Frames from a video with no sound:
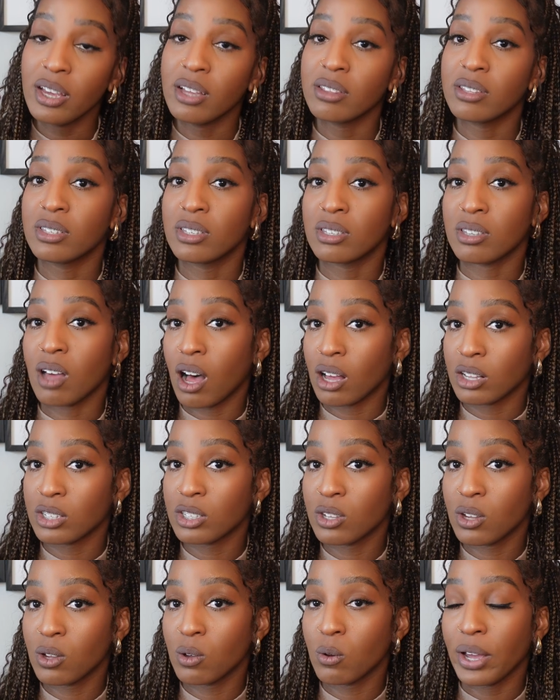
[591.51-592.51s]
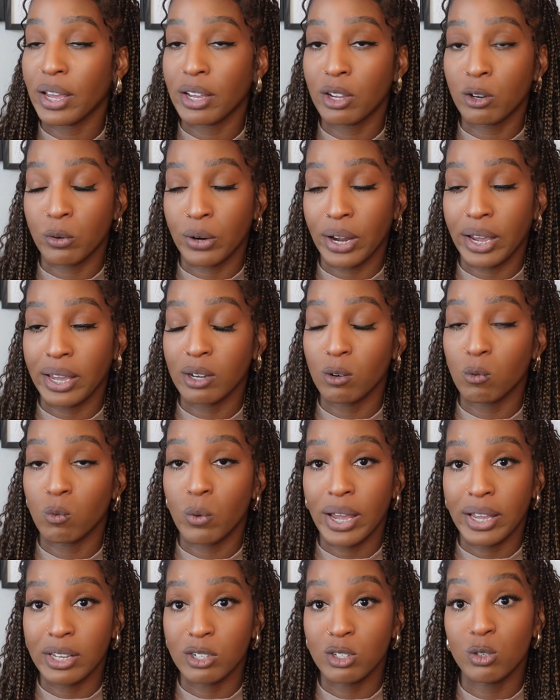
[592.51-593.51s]
This is also a great
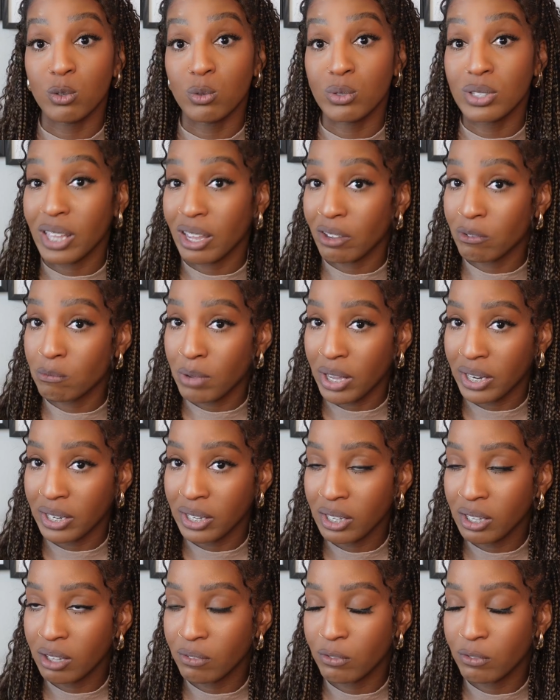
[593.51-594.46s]
way to save money.